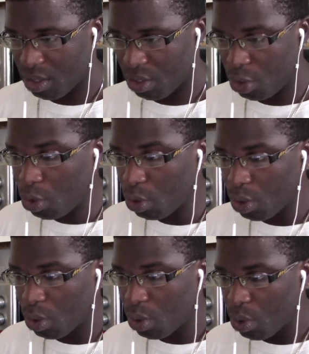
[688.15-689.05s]
Shoot.
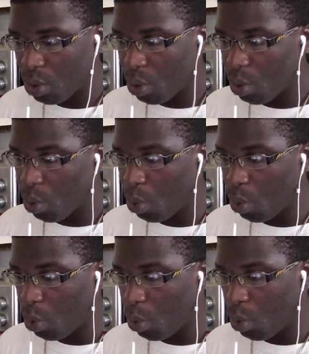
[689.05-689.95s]
Uy.
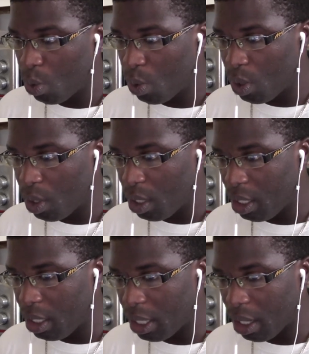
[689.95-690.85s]

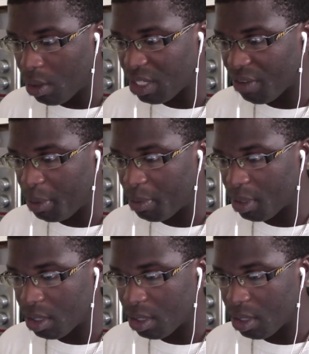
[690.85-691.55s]
In that house are people. Go.